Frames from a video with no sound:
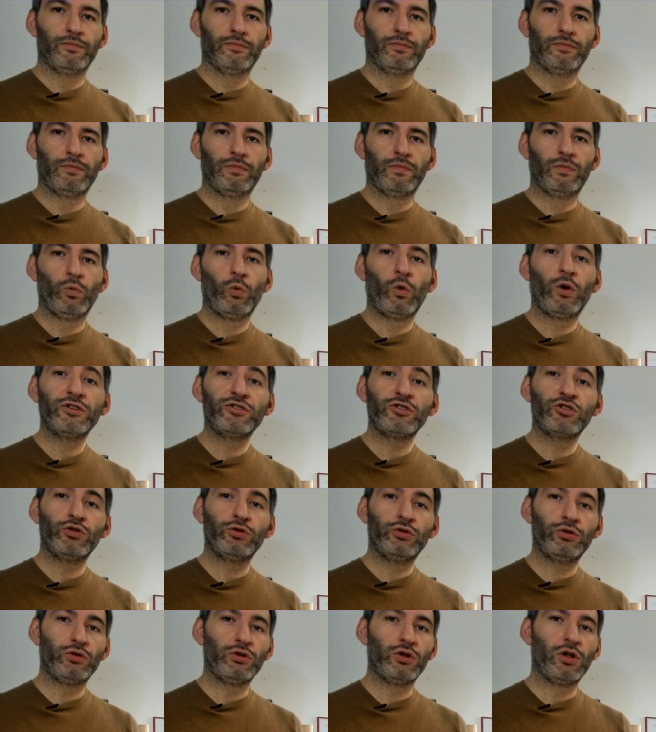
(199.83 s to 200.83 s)
What
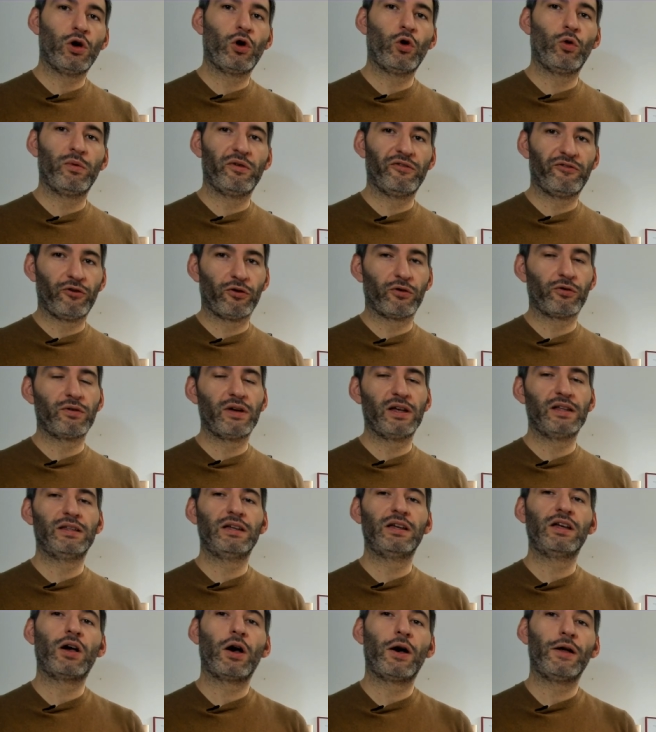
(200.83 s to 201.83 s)
should you know before
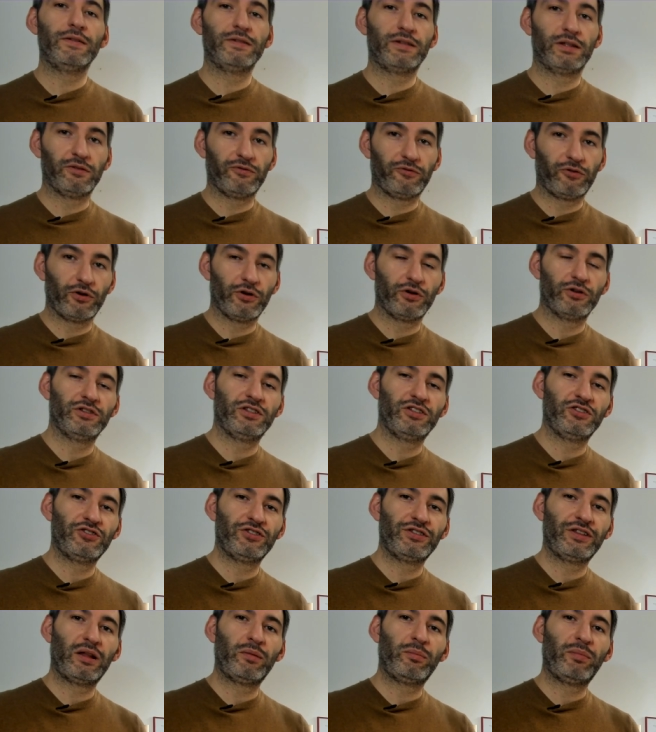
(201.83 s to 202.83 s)
creating content for your
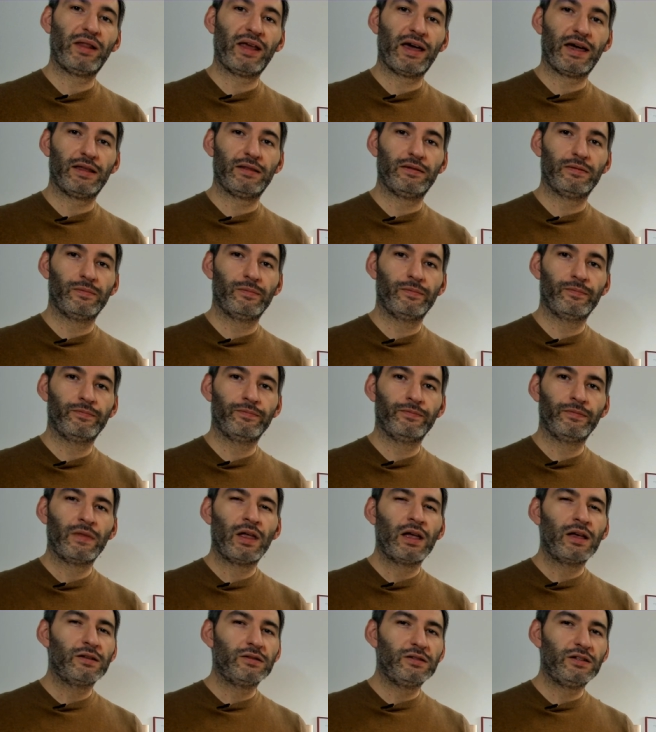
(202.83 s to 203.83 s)
digital plan?
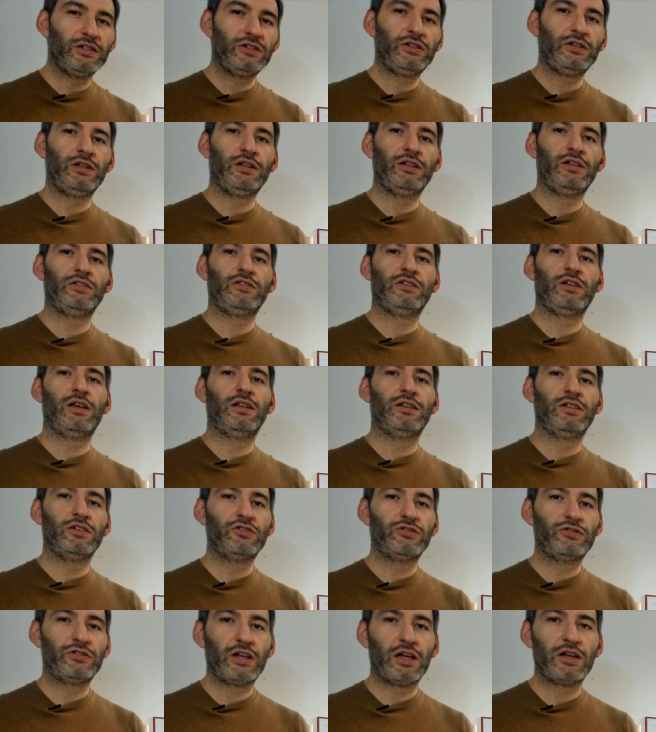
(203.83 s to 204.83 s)
This is an
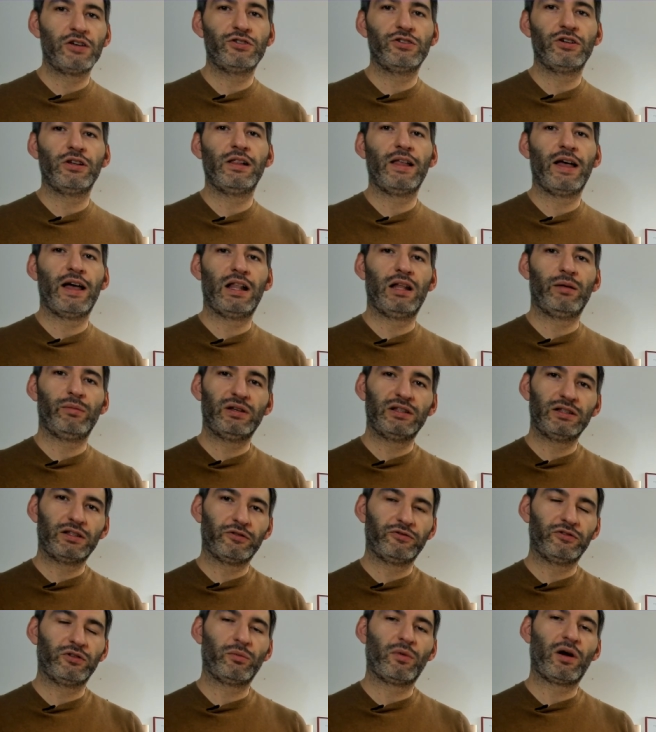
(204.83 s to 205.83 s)
essential element
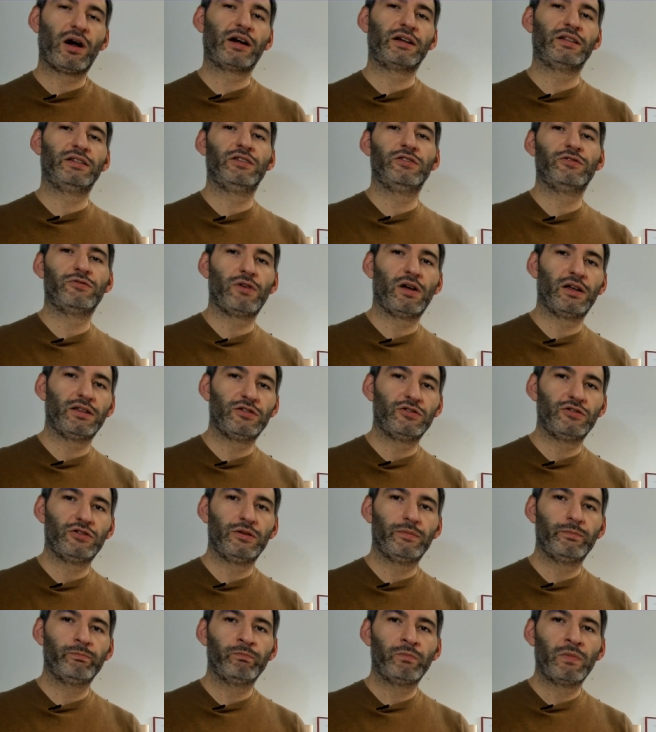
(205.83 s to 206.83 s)
of the marketing
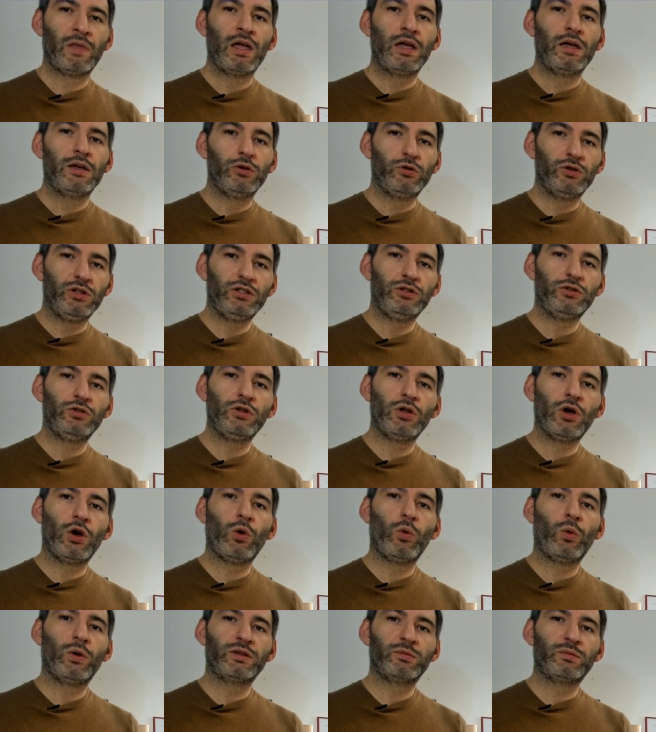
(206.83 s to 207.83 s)
strategy. You need to know
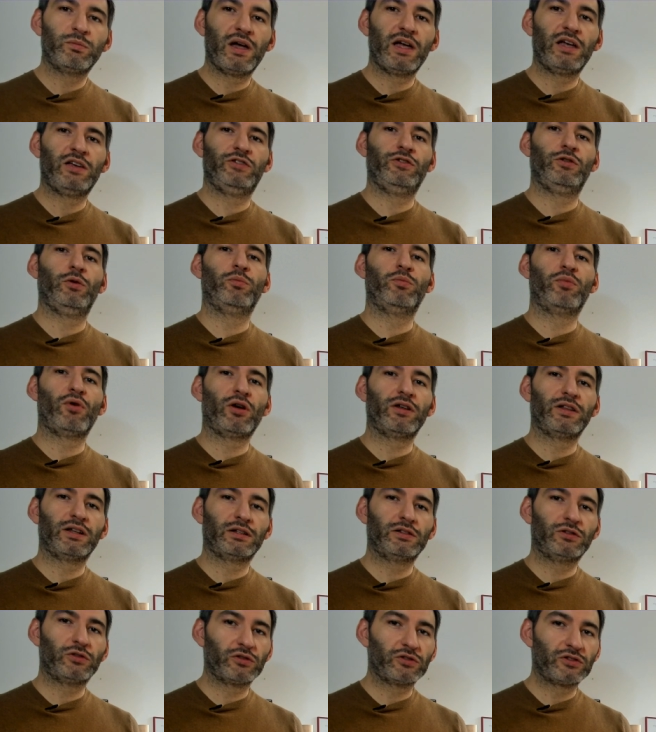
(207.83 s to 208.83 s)
what makes your
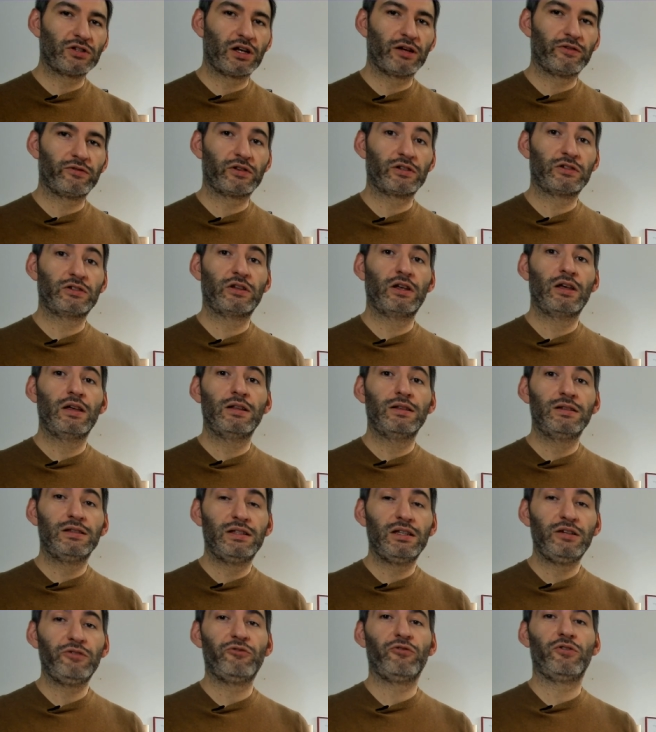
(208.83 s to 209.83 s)
product or service
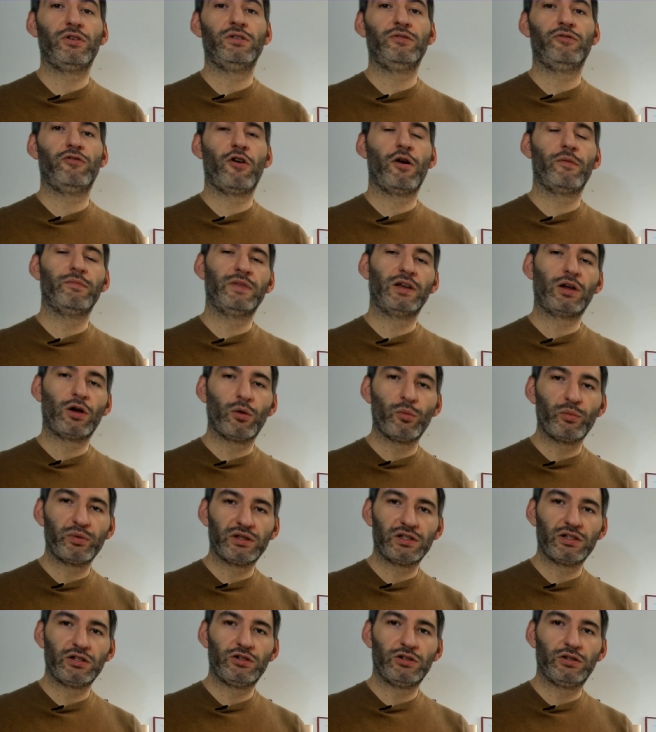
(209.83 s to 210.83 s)
different from the
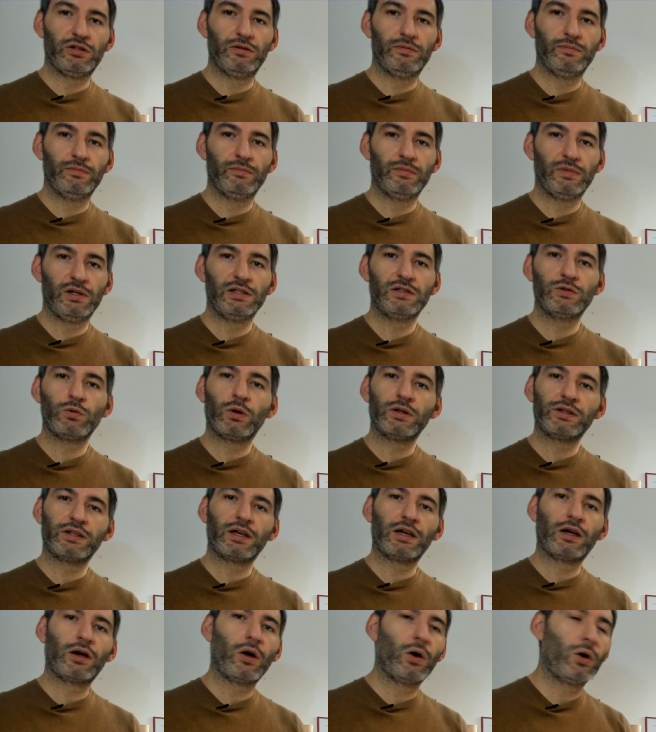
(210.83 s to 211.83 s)
competition. It's what I
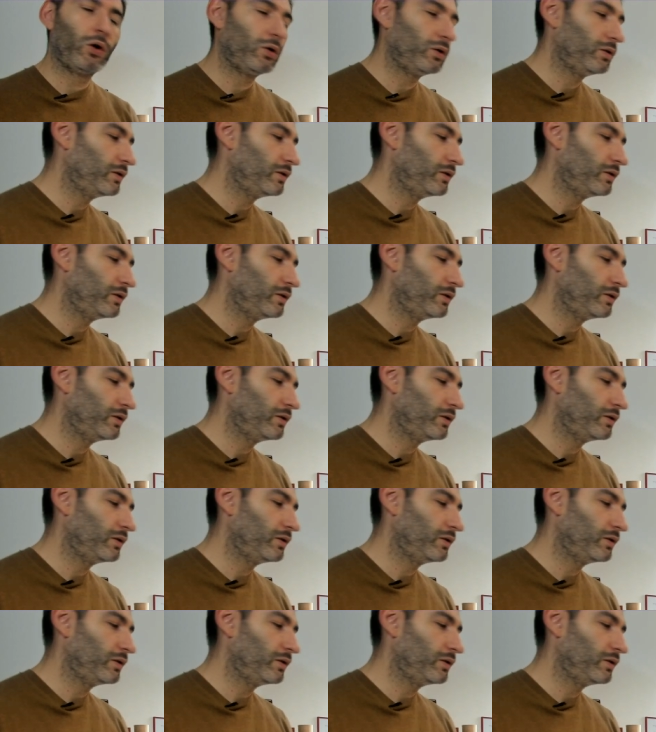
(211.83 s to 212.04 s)
call